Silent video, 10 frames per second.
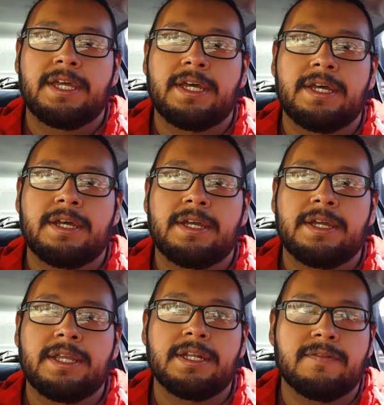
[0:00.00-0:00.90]

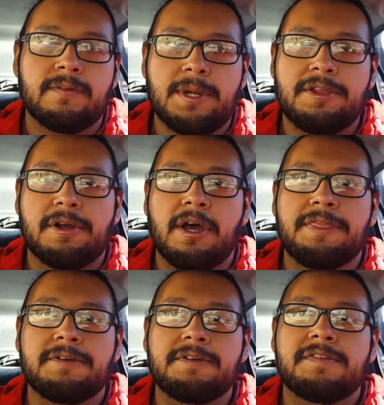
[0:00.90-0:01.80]
from other
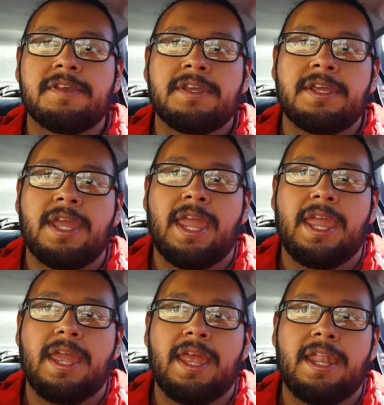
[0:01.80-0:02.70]
authors.
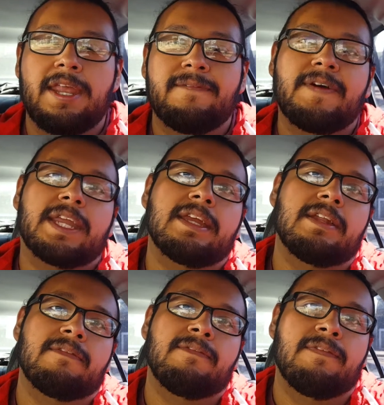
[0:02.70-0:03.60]
And if I
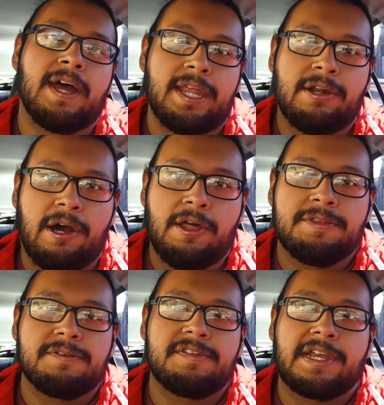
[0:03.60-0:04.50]
can find
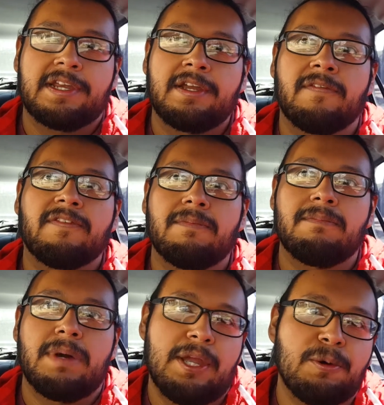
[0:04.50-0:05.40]
authors that come
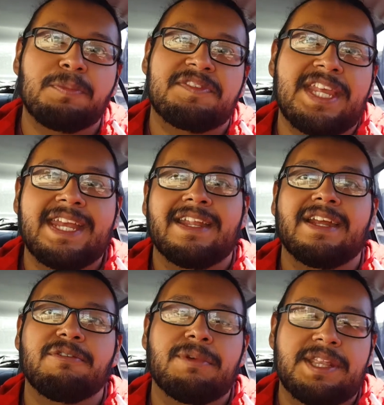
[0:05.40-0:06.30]
from my home state
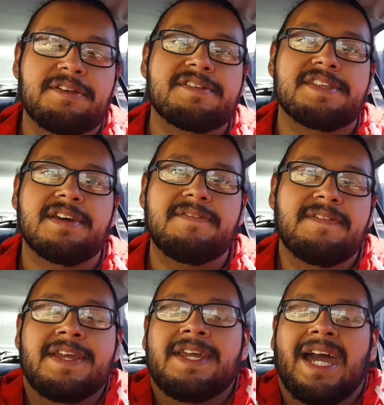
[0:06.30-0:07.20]
and read their stuff,
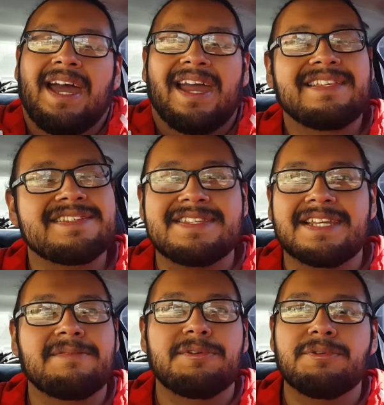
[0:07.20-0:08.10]
I just think
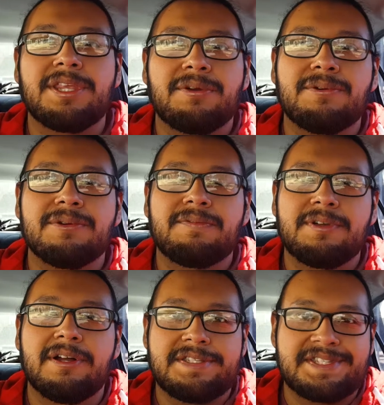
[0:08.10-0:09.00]
it'd be really cool if we
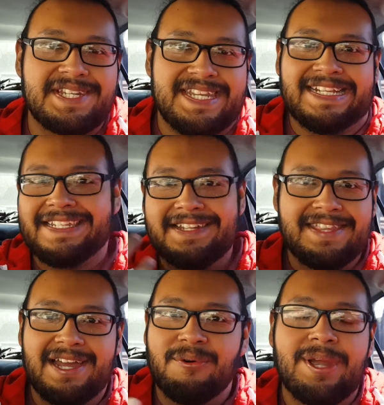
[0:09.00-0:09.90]
all just connected in
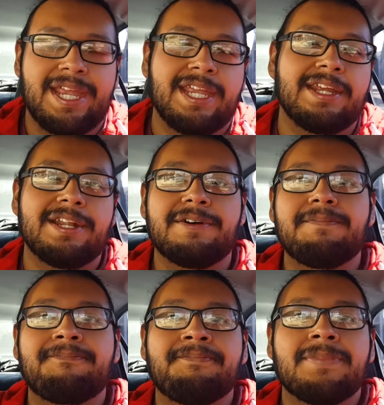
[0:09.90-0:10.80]
that way,
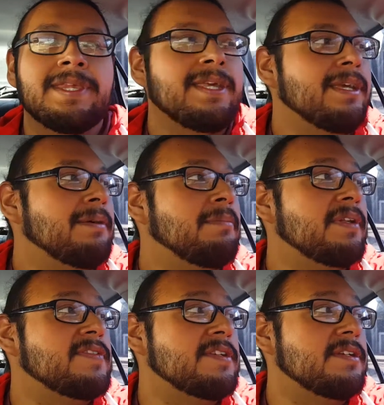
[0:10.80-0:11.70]

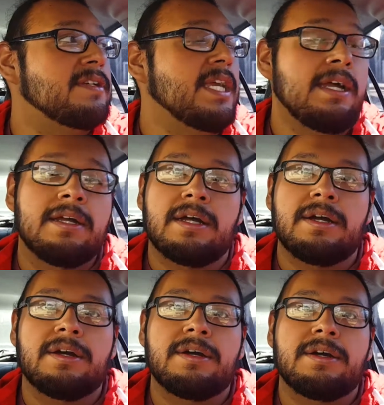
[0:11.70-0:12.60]
But yeah,
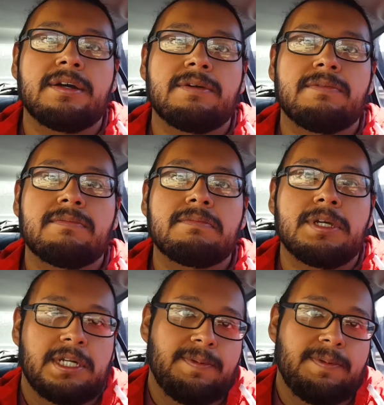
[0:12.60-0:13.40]
I'm gonna